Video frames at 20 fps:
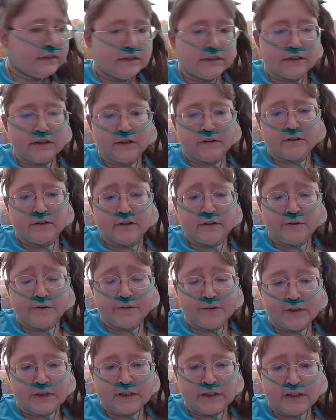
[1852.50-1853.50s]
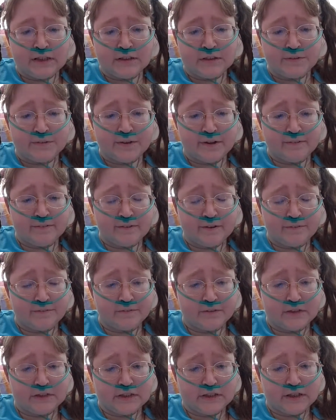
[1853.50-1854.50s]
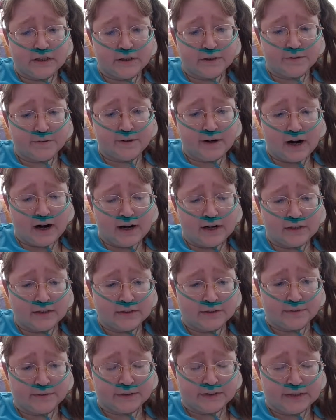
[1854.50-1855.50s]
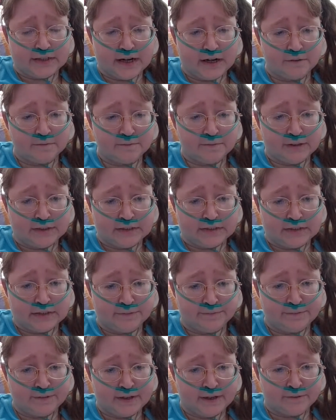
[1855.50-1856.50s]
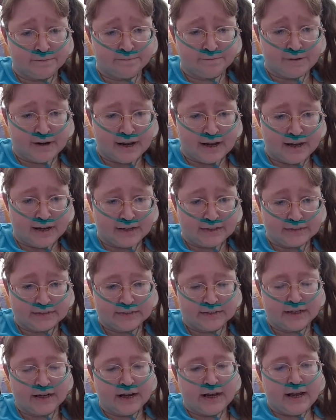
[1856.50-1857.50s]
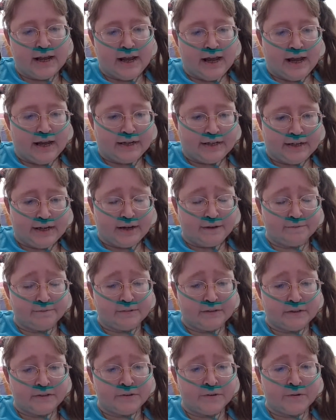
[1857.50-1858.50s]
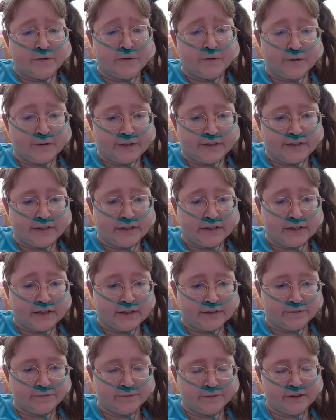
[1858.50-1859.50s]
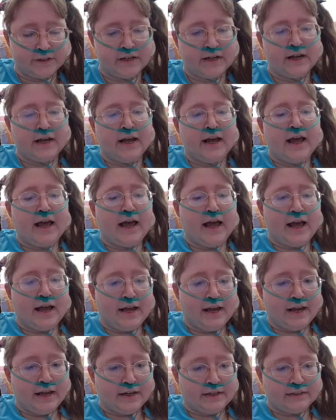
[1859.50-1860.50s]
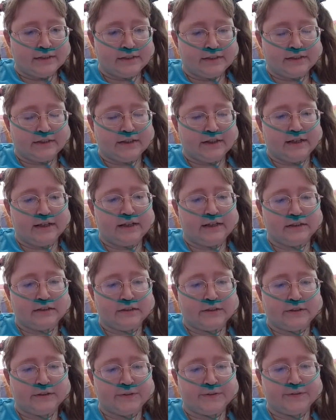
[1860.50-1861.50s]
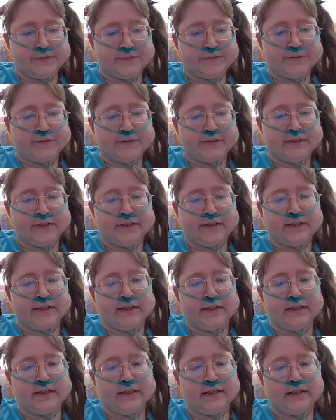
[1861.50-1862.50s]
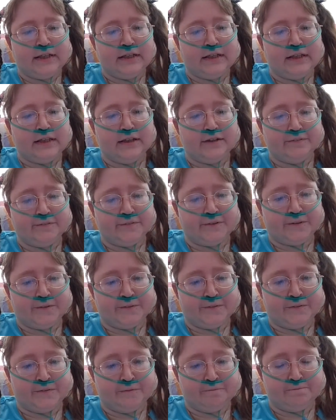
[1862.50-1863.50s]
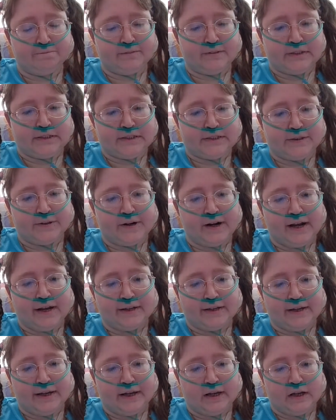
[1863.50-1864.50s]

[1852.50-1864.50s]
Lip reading: So the only things we have left to do are switch out my TPN bags and get me in the Hoyer lift and into the living room so I